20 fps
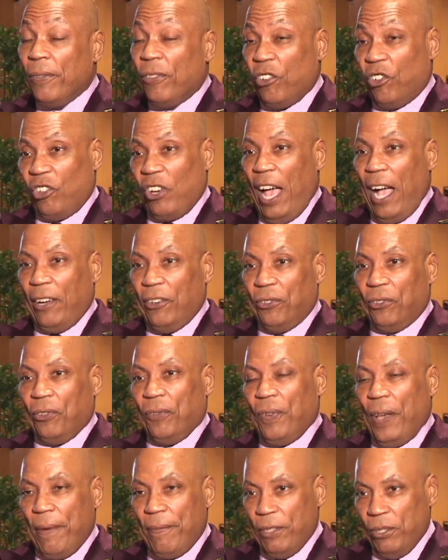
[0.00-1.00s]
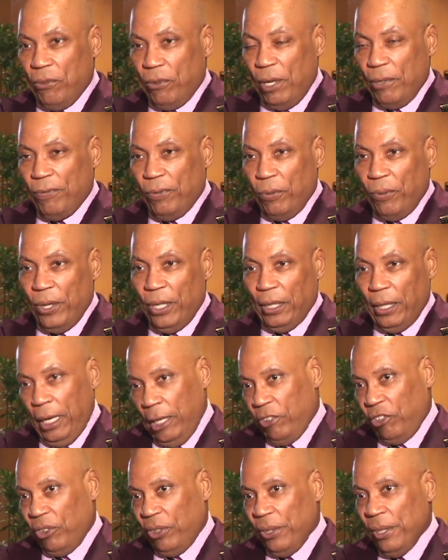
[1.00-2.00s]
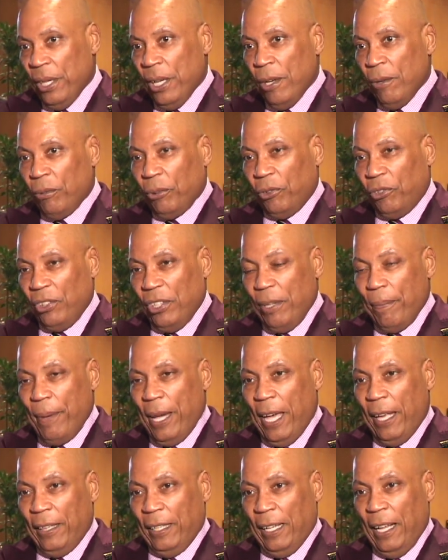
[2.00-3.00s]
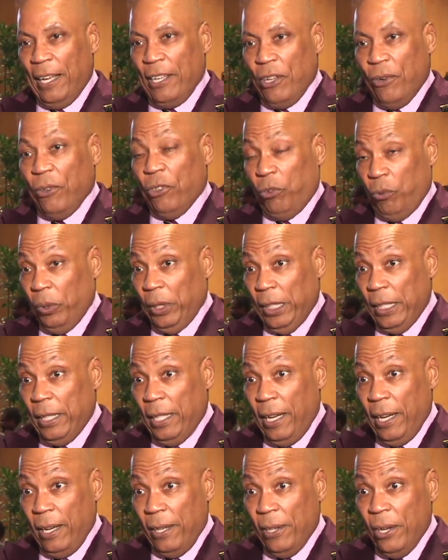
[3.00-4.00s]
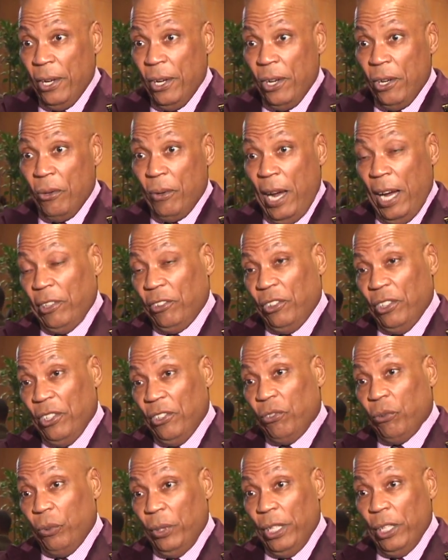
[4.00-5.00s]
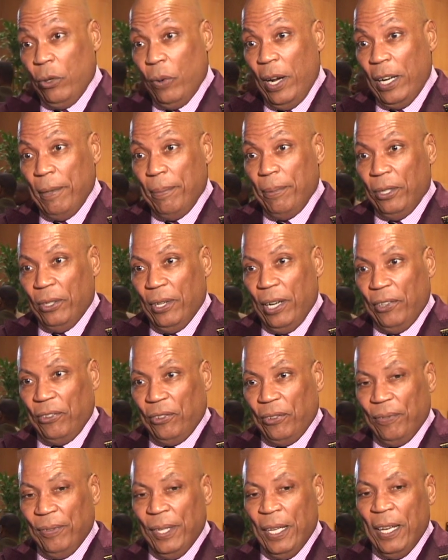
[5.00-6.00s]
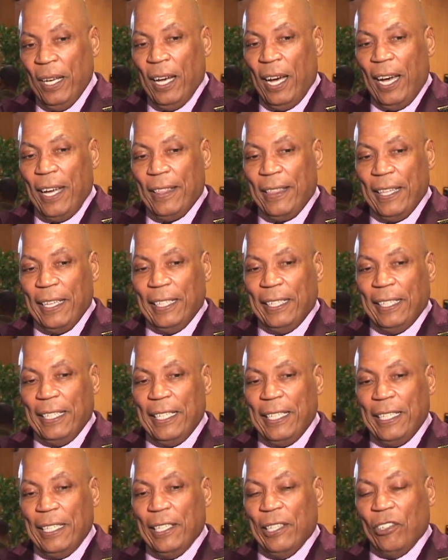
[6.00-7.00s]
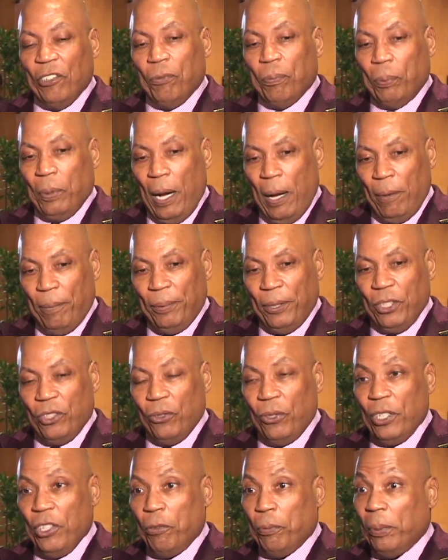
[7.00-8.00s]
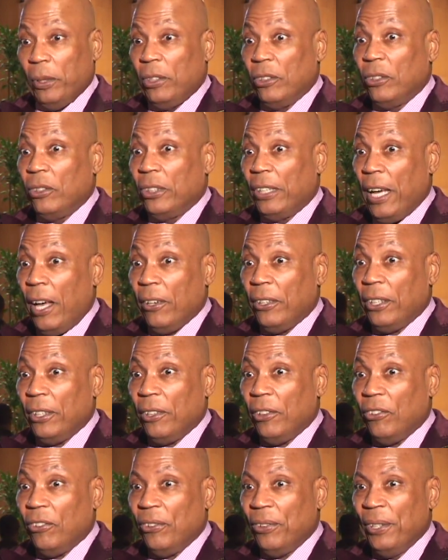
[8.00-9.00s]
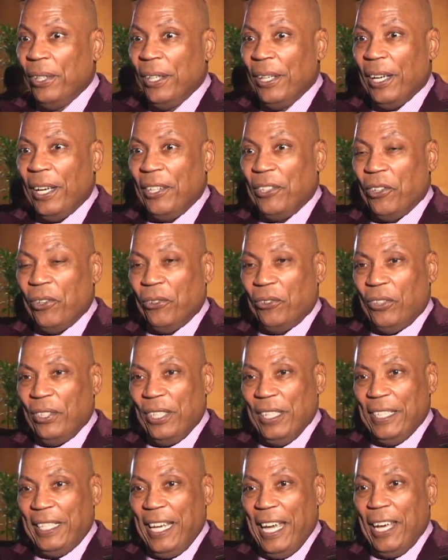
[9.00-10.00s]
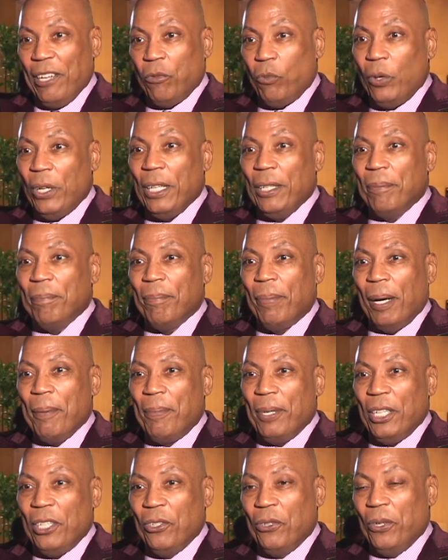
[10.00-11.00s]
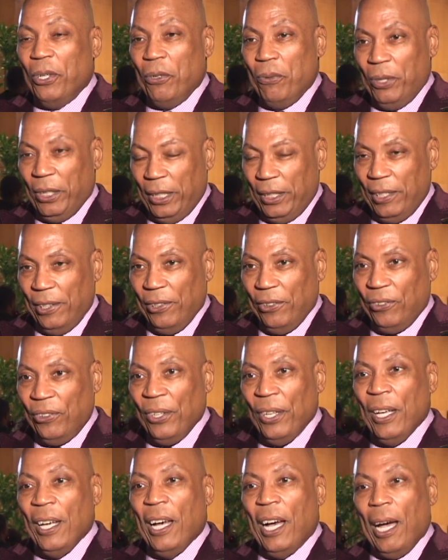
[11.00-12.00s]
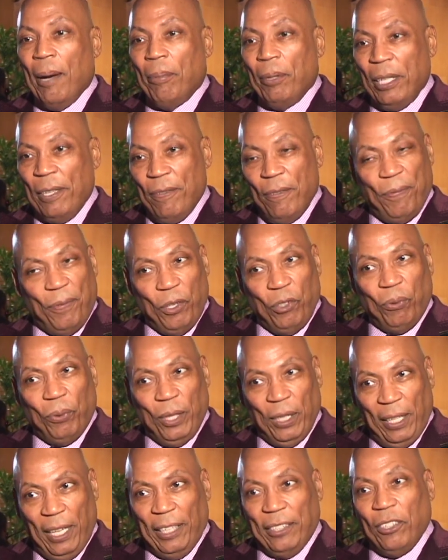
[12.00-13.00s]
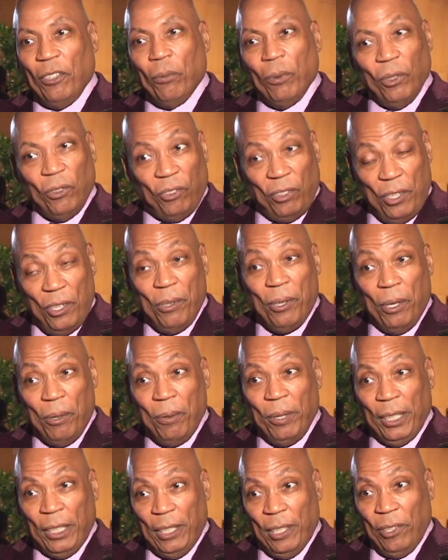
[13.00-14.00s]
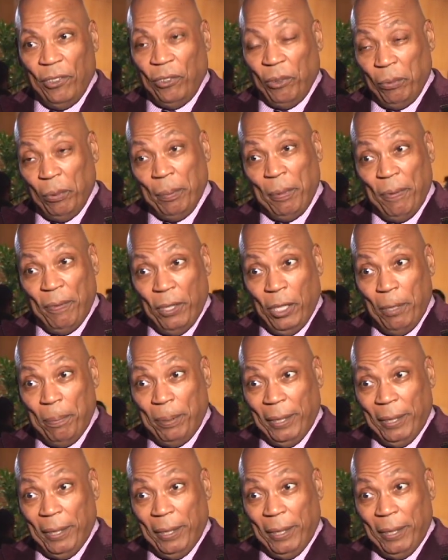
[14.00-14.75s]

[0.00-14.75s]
of the shackles of having to run for reelection, we'll see the man that I know is really there, who actually is really quite a progressive. I think he is probably doing his political calculus and knows that he can't win by being who he really is. I believe if he's reelected, we'll see who he really is, and we'll be very